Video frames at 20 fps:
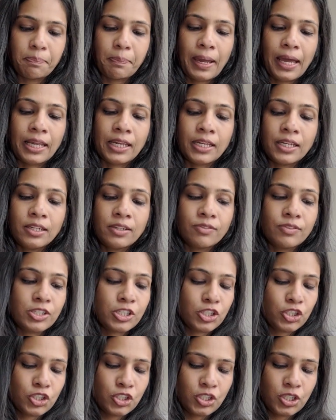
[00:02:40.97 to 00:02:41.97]
palette
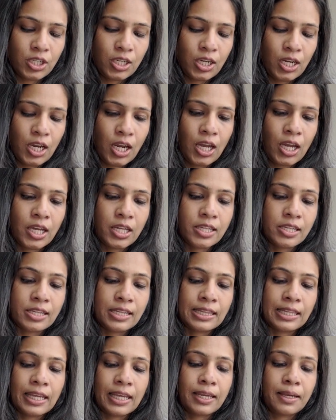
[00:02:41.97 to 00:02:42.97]
which
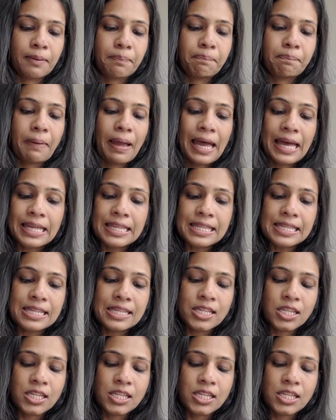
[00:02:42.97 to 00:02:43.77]
has like pans,